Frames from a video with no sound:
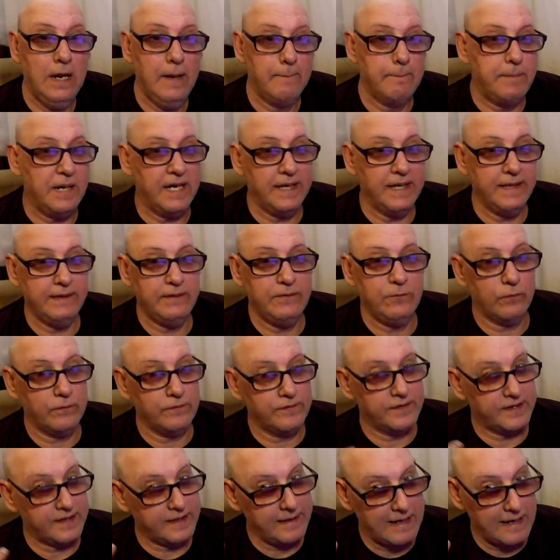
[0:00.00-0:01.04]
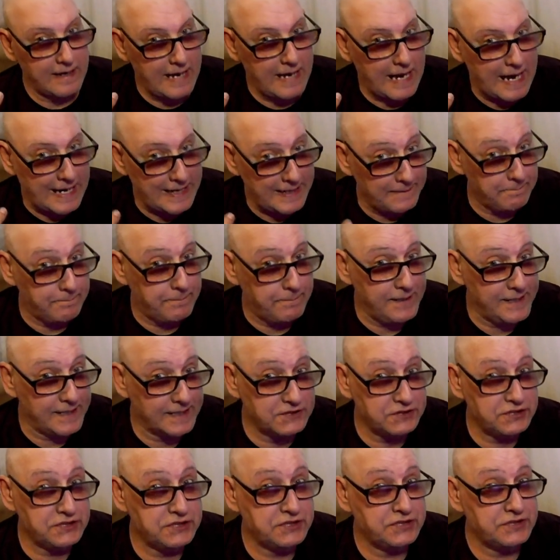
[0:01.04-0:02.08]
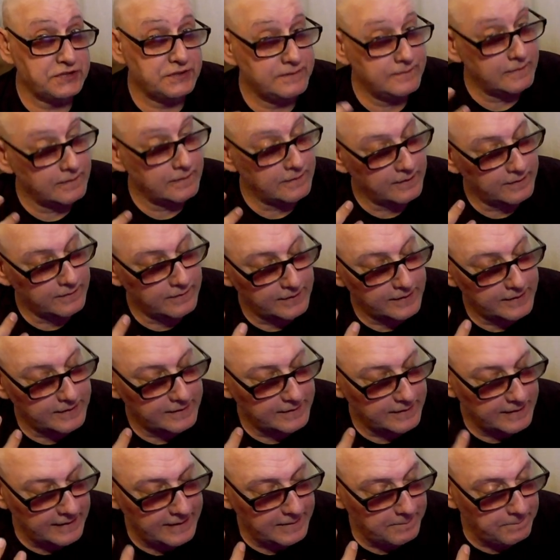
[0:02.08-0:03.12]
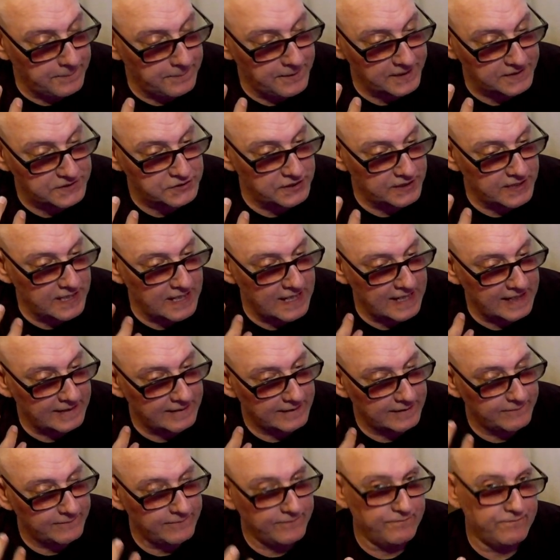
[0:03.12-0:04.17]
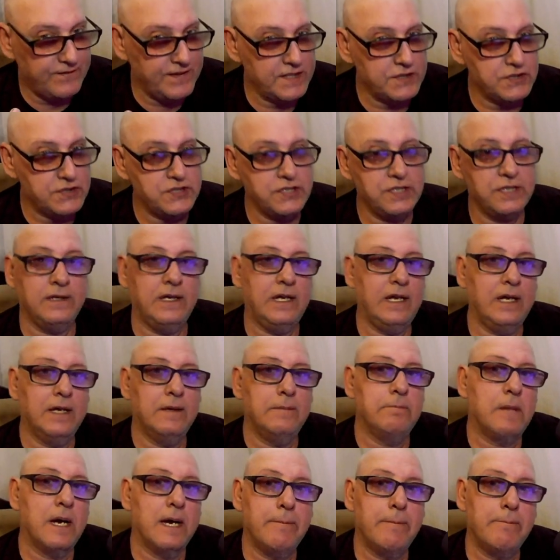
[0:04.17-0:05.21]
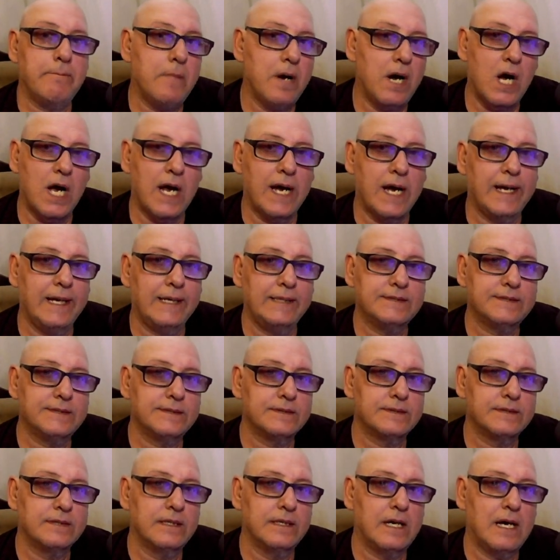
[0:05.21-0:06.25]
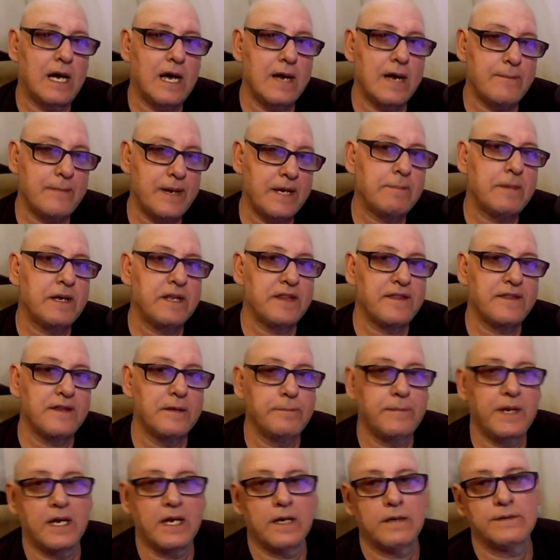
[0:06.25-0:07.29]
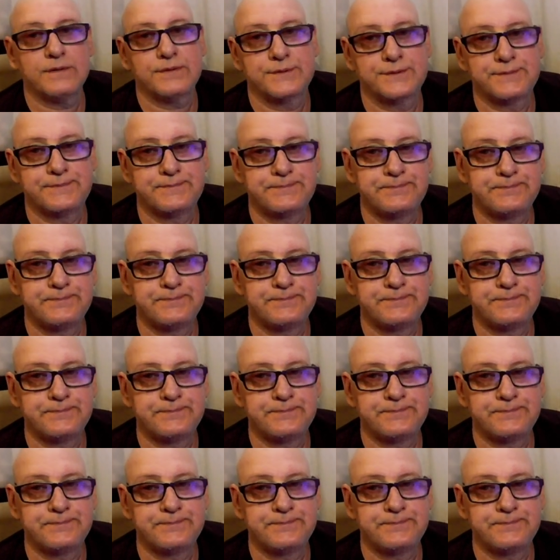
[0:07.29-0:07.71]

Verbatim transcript: but I impict the impiction I envision in my mind, I make my thumbnails.